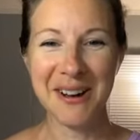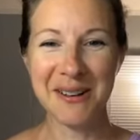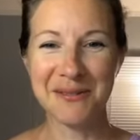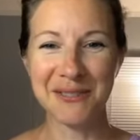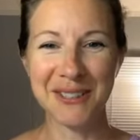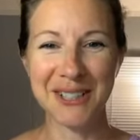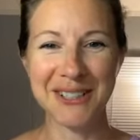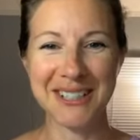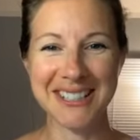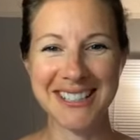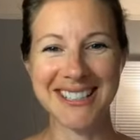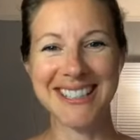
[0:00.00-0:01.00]
hopefully you
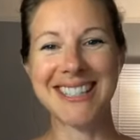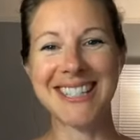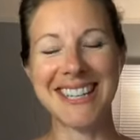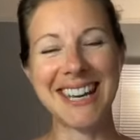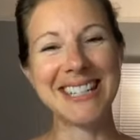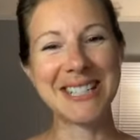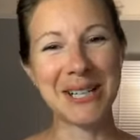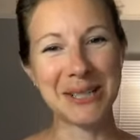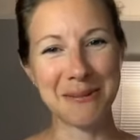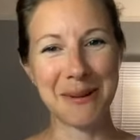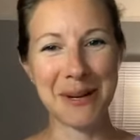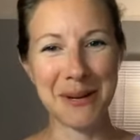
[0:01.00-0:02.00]
can see and
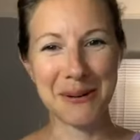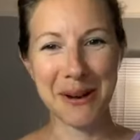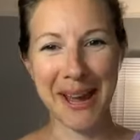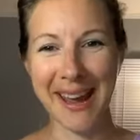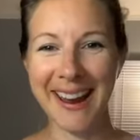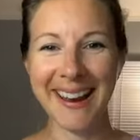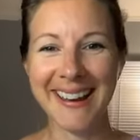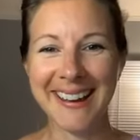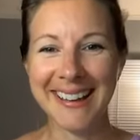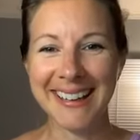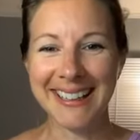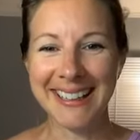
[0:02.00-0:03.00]
hear me okay.
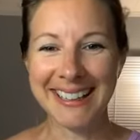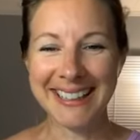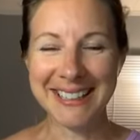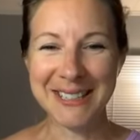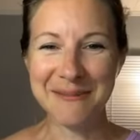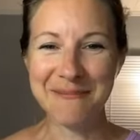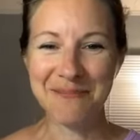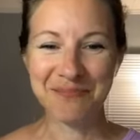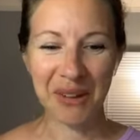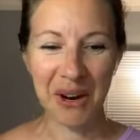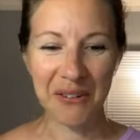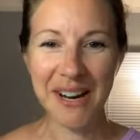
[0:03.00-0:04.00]

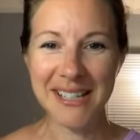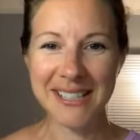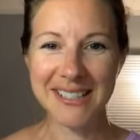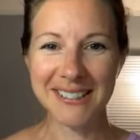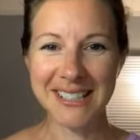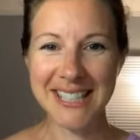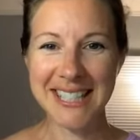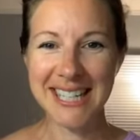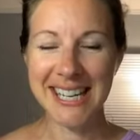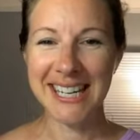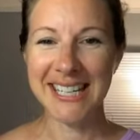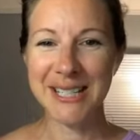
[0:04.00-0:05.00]
All right, so let's
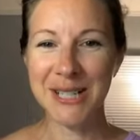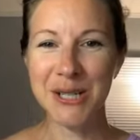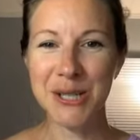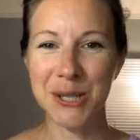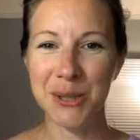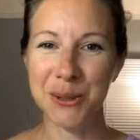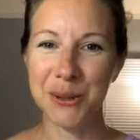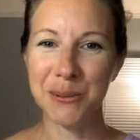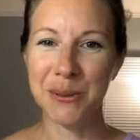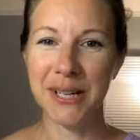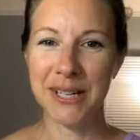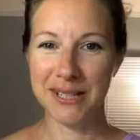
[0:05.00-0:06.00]
dig into
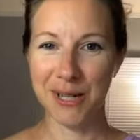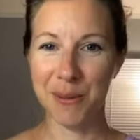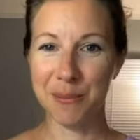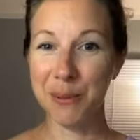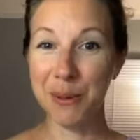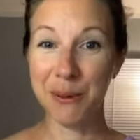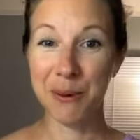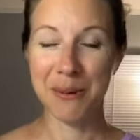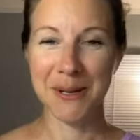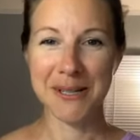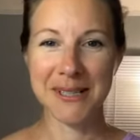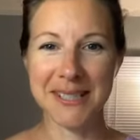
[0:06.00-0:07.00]
what is our BOGO
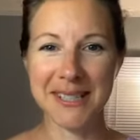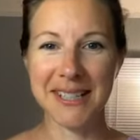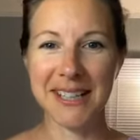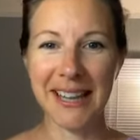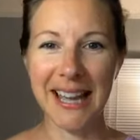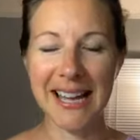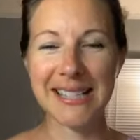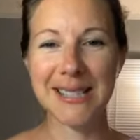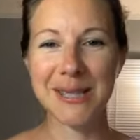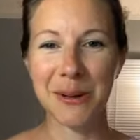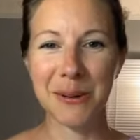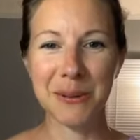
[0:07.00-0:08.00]
box
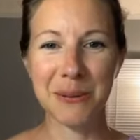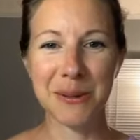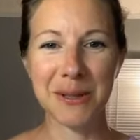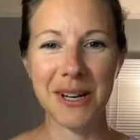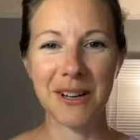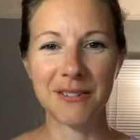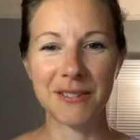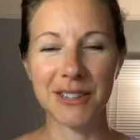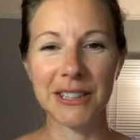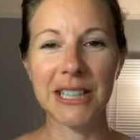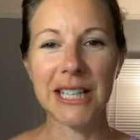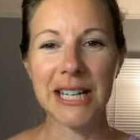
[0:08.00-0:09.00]
class. So we'll
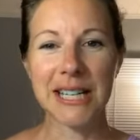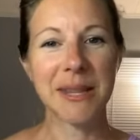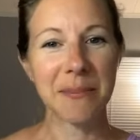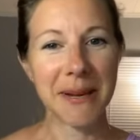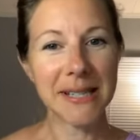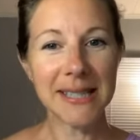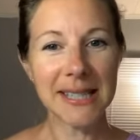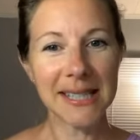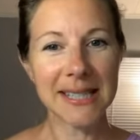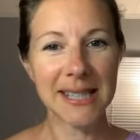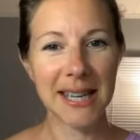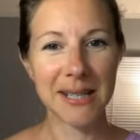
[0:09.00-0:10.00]
cover the
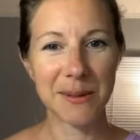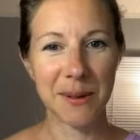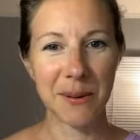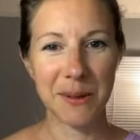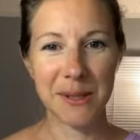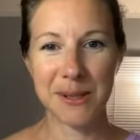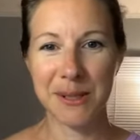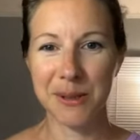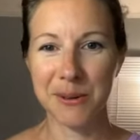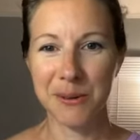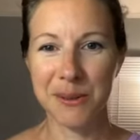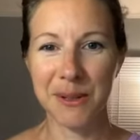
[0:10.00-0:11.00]
basics as we always
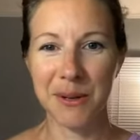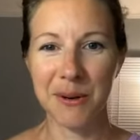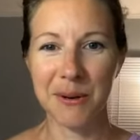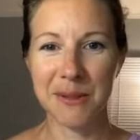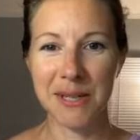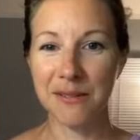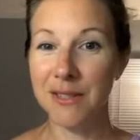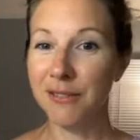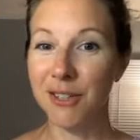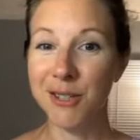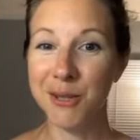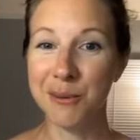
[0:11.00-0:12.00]
do. So safety
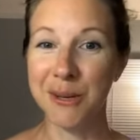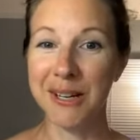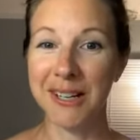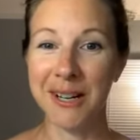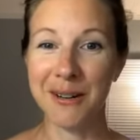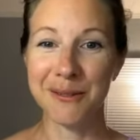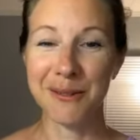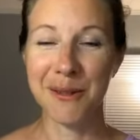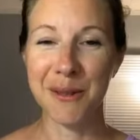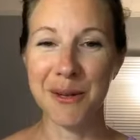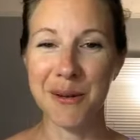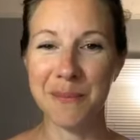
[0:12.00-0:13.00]
first, we're going to cover
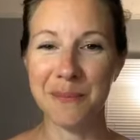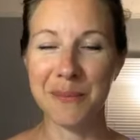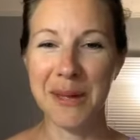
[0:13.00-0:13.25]
the